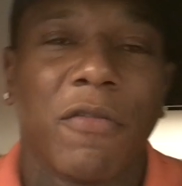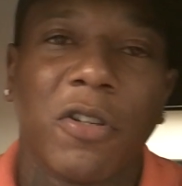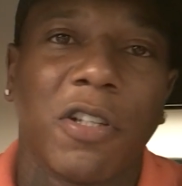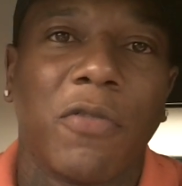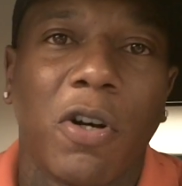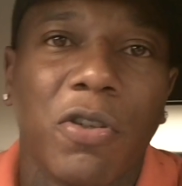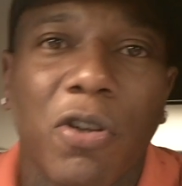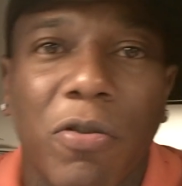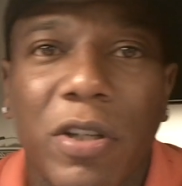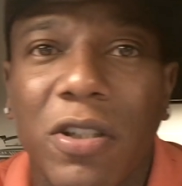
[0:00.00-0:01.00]
First of all,
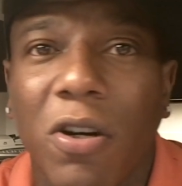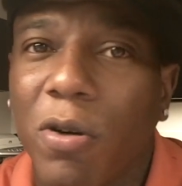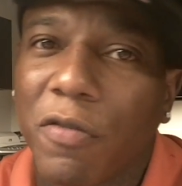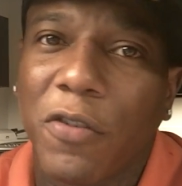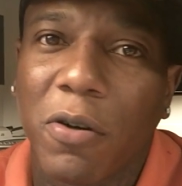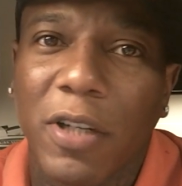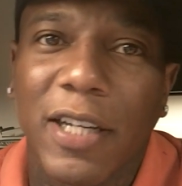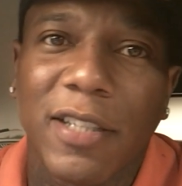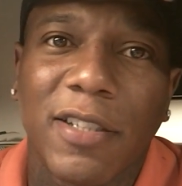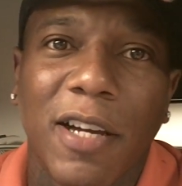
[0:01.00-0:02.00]
you already know the phone,
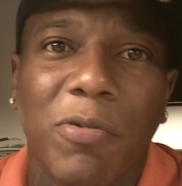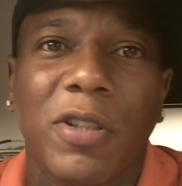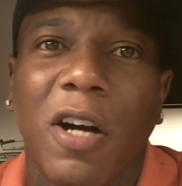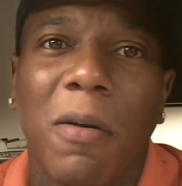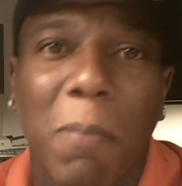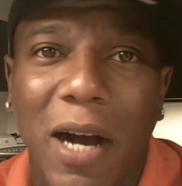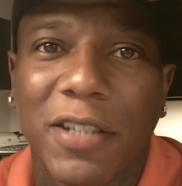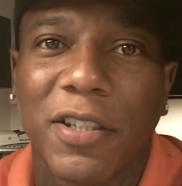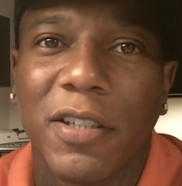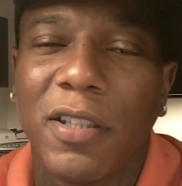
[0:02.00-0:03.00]
like I said, with the
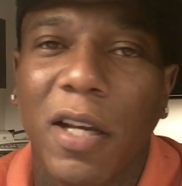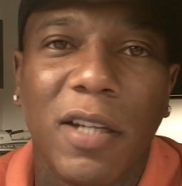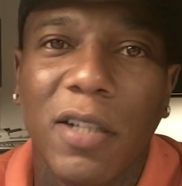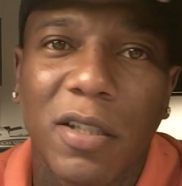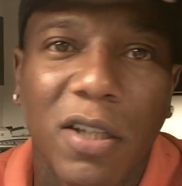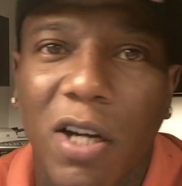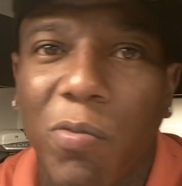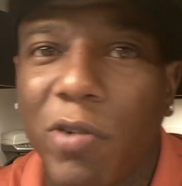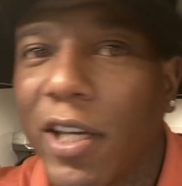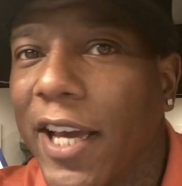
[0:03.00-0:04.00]
unboxing, it doesn't
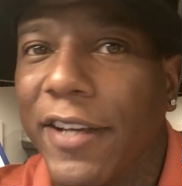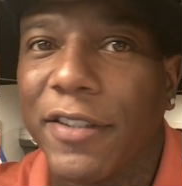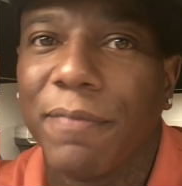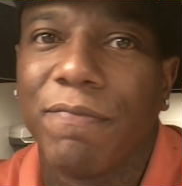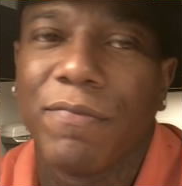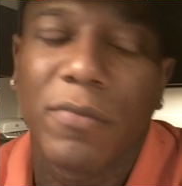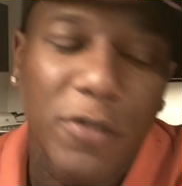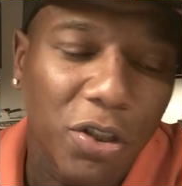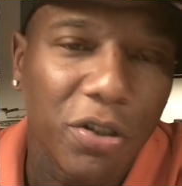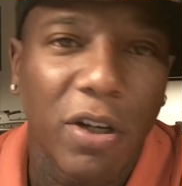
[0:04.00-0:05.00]
come with a case.
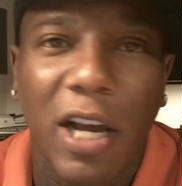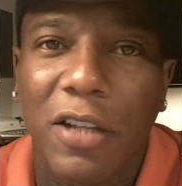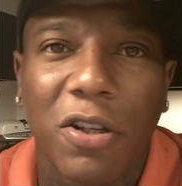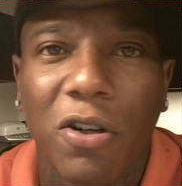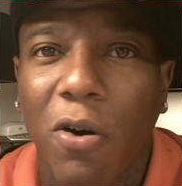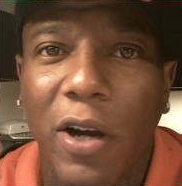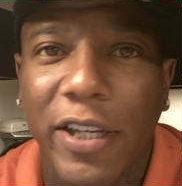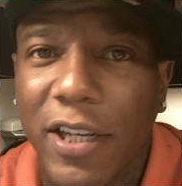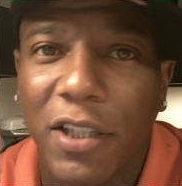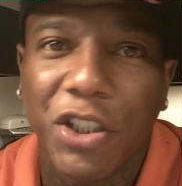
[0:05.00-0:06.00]
So you're gonna have to go and get